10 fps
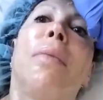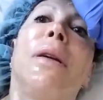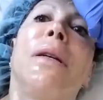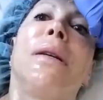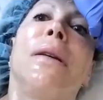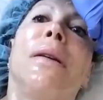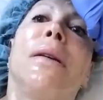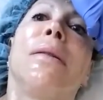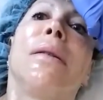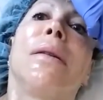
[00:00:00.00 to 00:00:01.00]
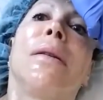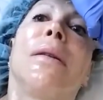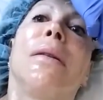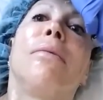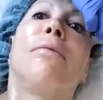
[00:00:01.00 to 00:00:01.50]
up
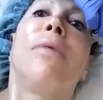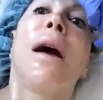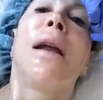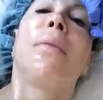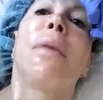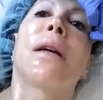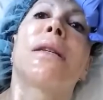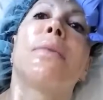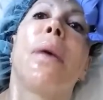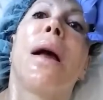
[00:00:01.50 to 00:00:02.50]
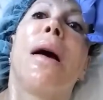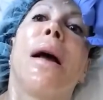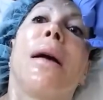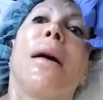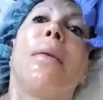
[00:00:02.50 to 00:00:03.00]
next to my
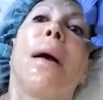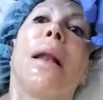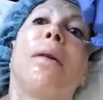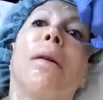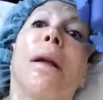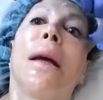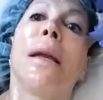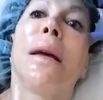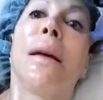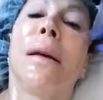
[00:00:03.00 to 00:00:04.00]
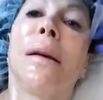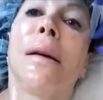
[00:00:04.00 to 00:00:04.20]
eye on my lower lid.